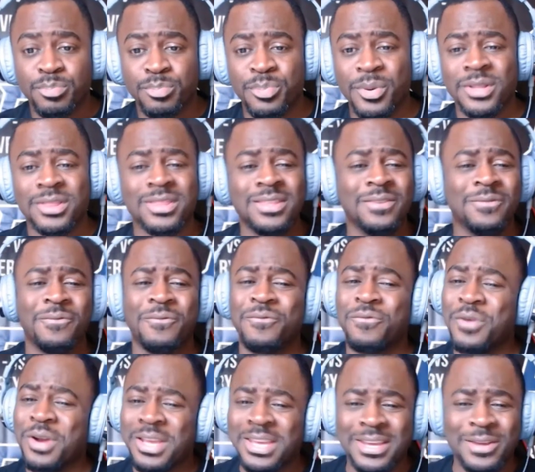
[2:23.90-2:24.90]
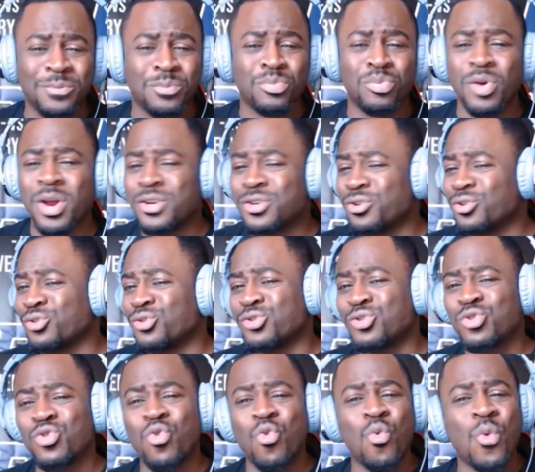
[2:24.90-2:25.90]
But the freaking pressure
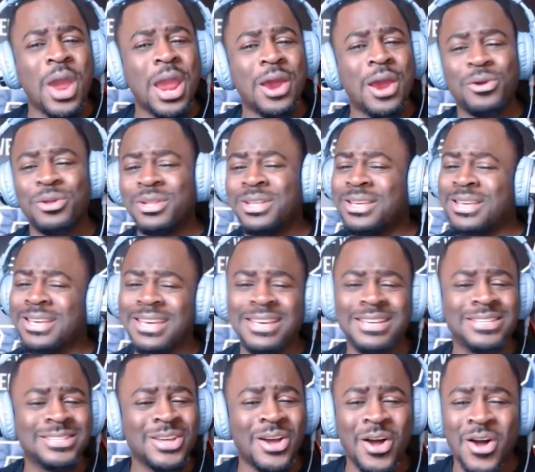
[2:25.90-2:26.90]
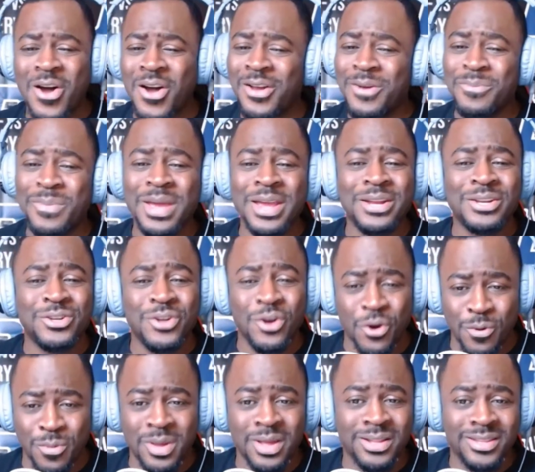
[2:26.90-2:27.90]
squarely is on
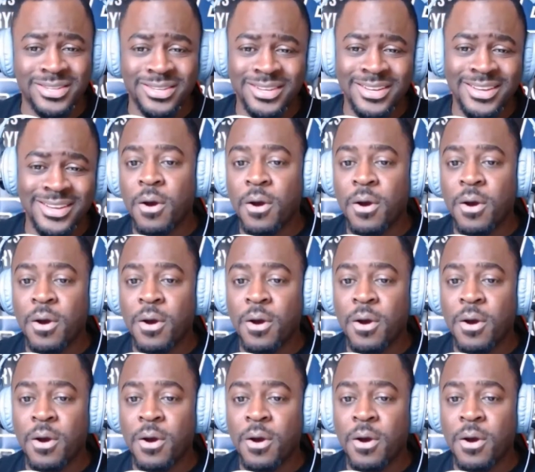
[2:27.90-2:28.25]
McDermott.